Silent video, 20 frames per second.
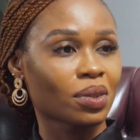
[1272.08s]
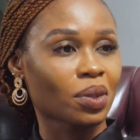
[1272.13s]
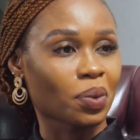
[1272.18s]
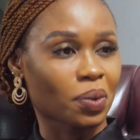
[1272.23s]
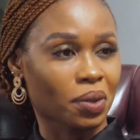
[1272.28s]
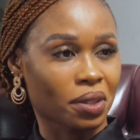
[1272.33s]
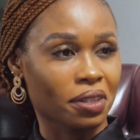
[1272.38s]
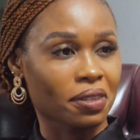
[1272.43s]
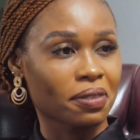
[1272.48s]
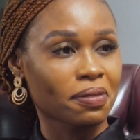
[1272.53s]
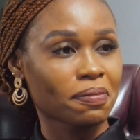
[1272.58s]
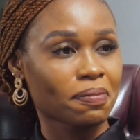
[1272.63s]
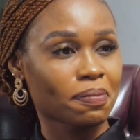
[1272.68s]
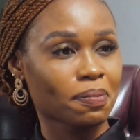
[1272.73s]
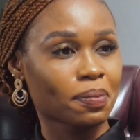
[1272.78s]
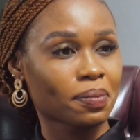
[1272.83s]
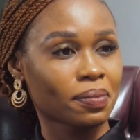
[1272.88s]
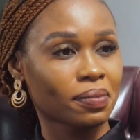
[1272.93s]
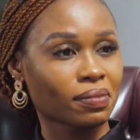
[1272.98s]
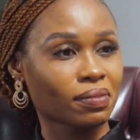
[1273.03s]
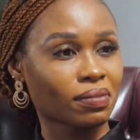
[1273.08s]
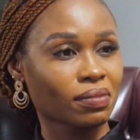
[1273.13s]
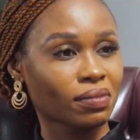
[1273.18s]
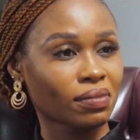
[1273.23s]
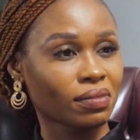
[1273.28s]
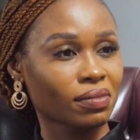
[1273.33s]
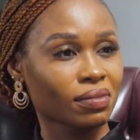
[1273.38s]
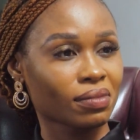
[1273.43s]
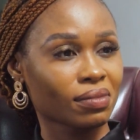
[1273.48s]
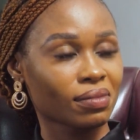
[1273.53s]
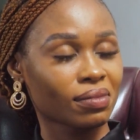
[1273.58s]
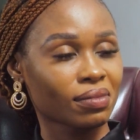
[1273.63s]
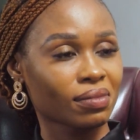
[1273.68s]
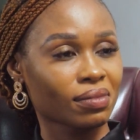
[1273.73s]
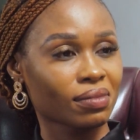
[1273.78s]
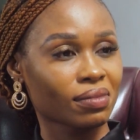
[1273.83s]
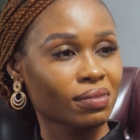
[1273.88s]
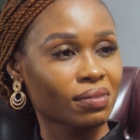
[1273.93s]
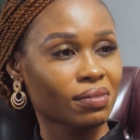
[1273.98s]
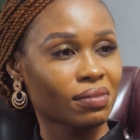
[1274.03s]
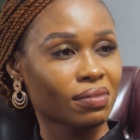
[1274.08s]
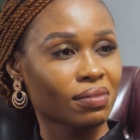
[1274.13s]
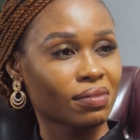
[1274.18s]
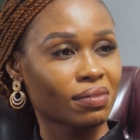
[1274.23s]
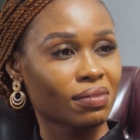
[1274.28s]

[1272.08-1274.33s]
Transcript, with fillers: Okay. I used to drive to Abuja. I can even